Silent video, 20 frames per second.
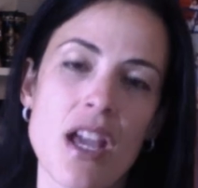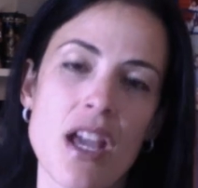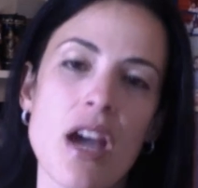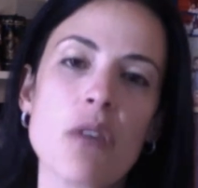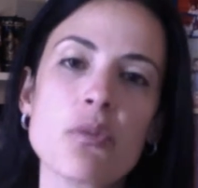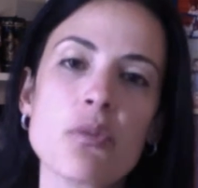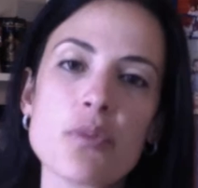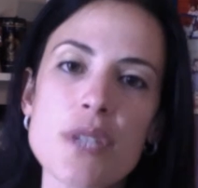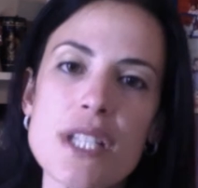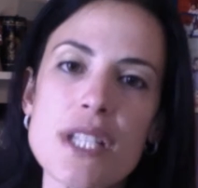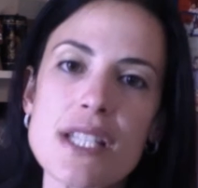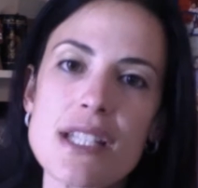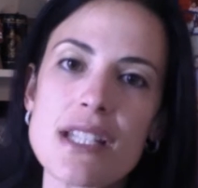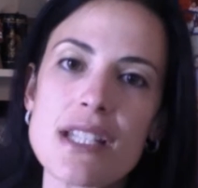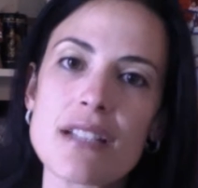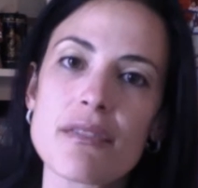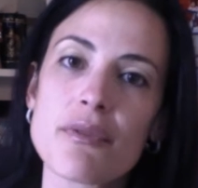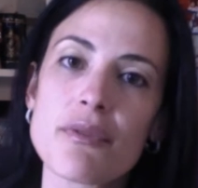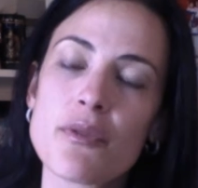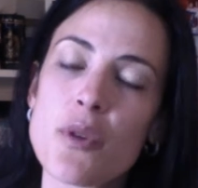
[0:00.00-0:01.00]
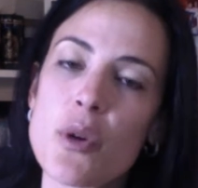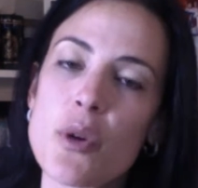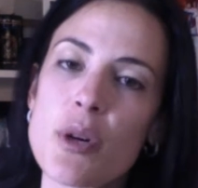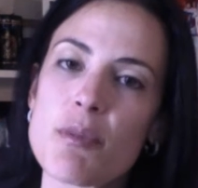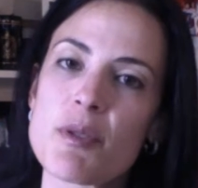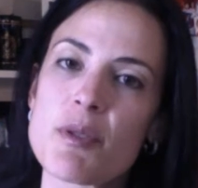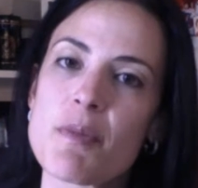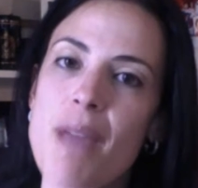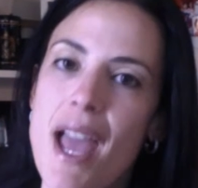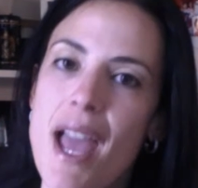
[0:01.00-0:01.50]
A recent
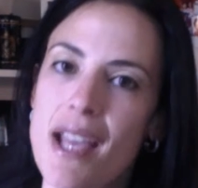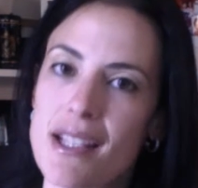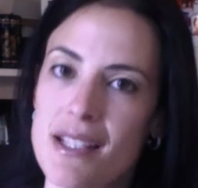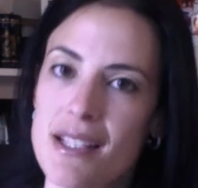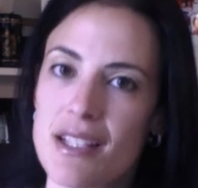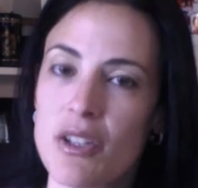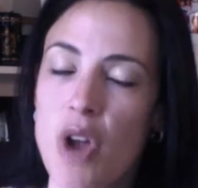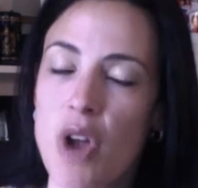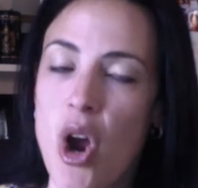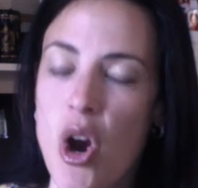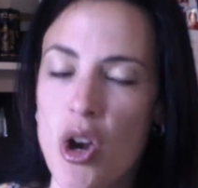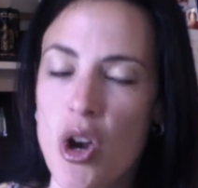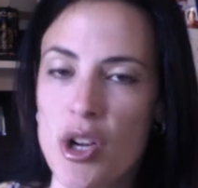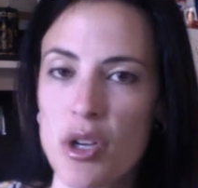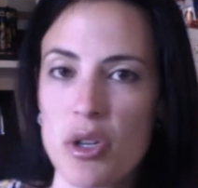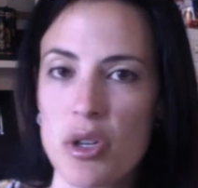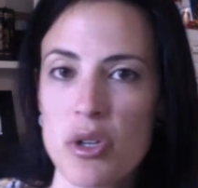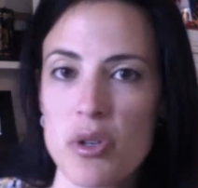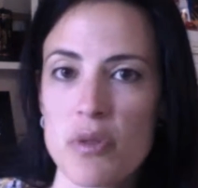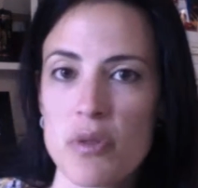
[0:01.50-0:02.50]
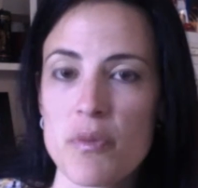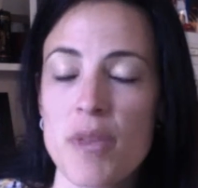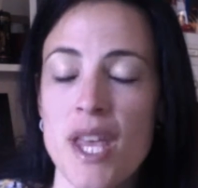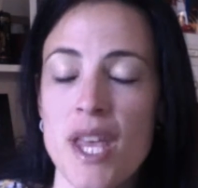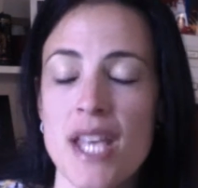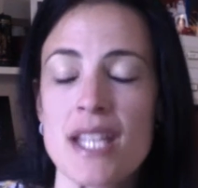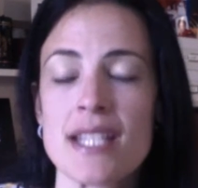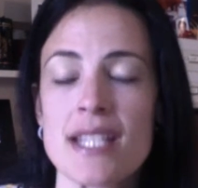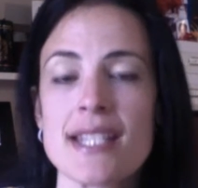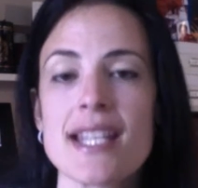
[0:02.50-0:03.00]
Forbes magazine article
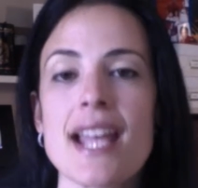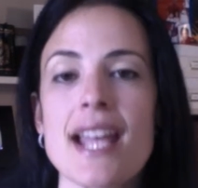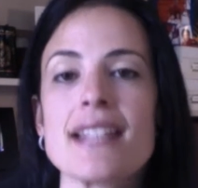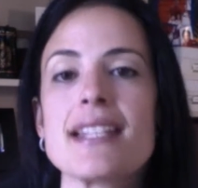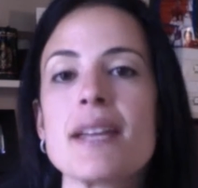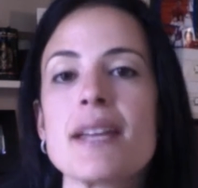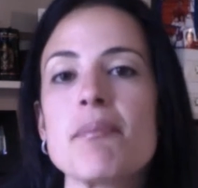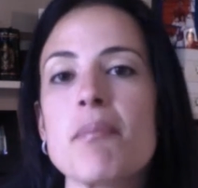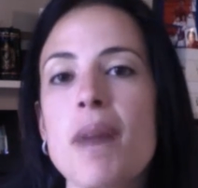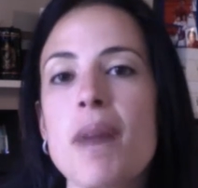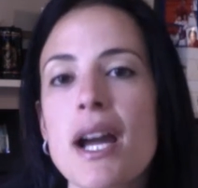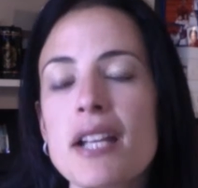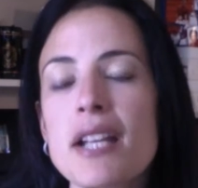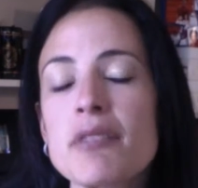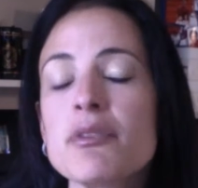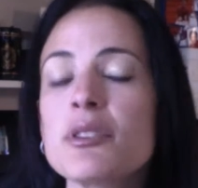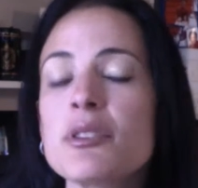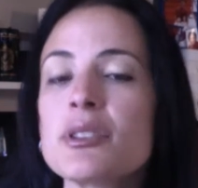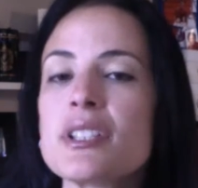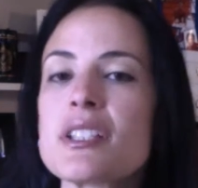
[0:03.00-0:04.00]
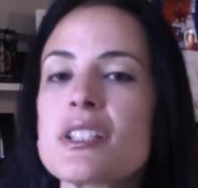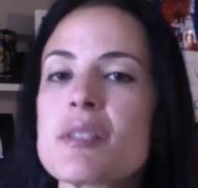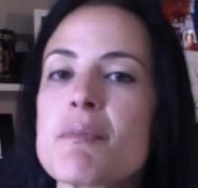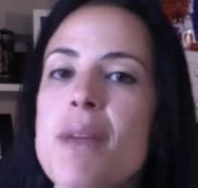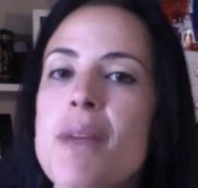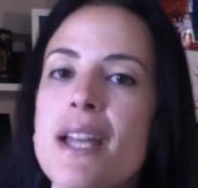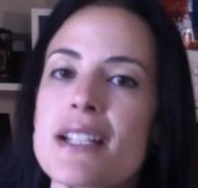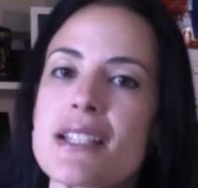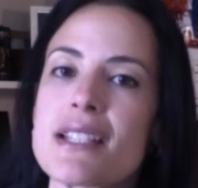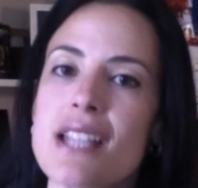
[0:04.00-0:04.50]
said that mindfulness
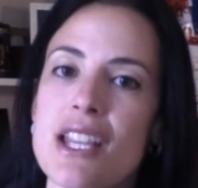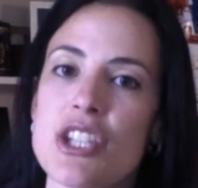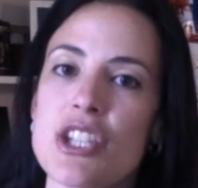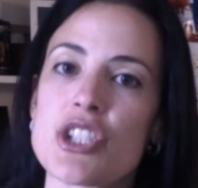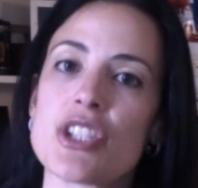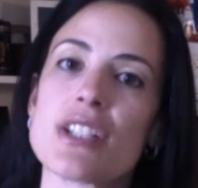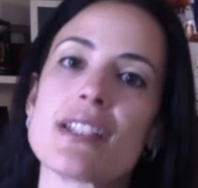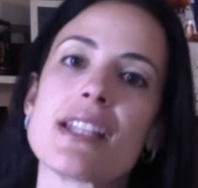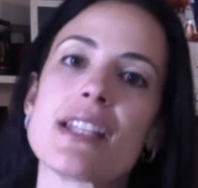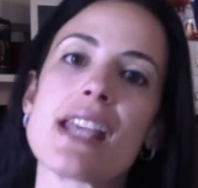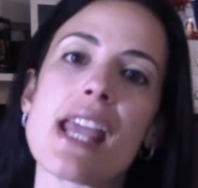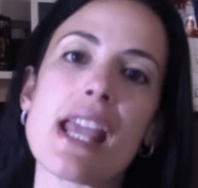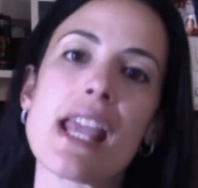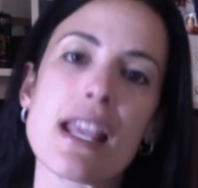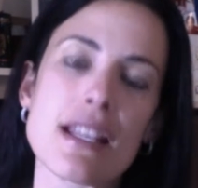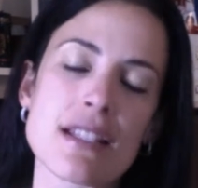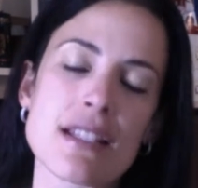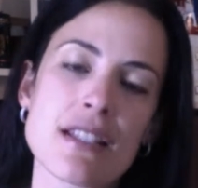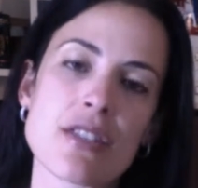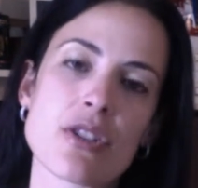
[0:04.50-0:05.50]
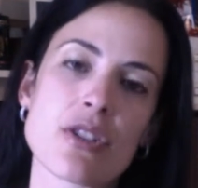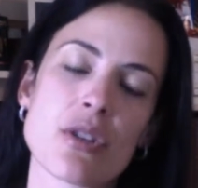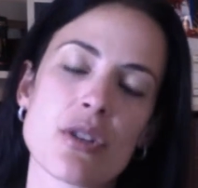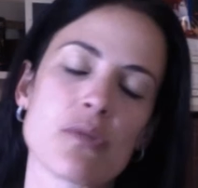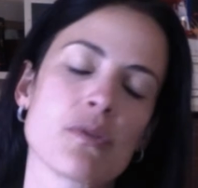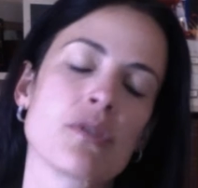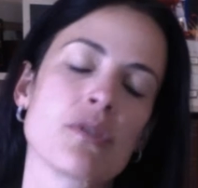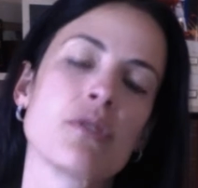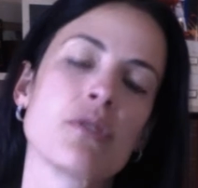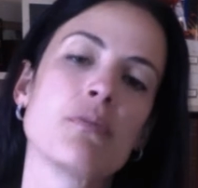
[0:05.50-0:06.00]
meditation is the
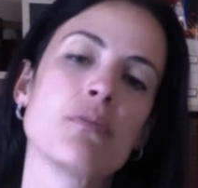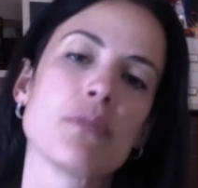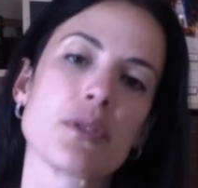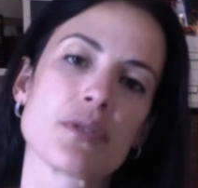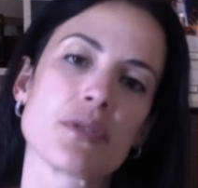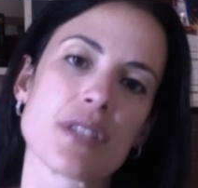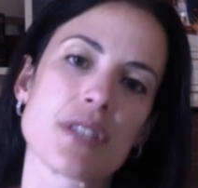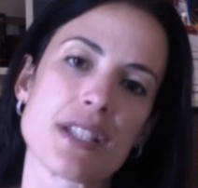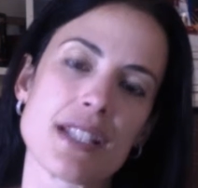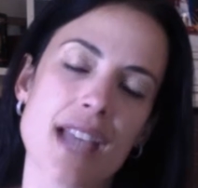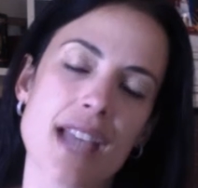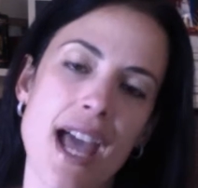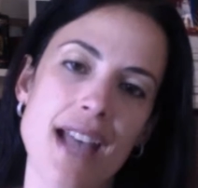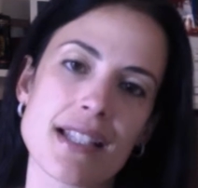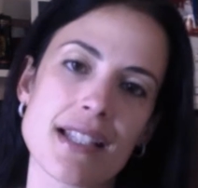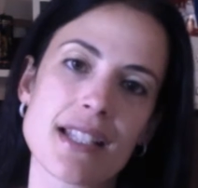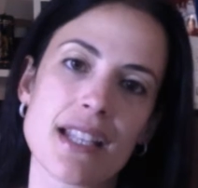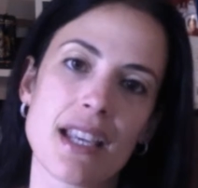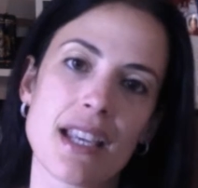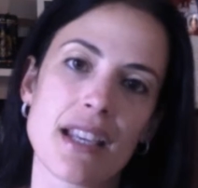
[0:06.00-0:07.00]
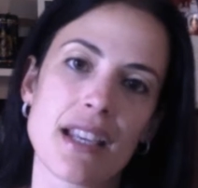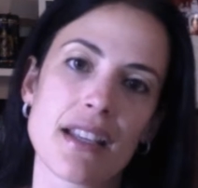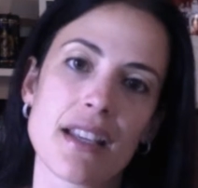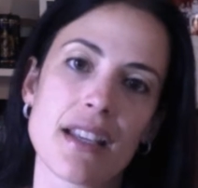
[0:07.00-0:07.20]
antidote to multitasking.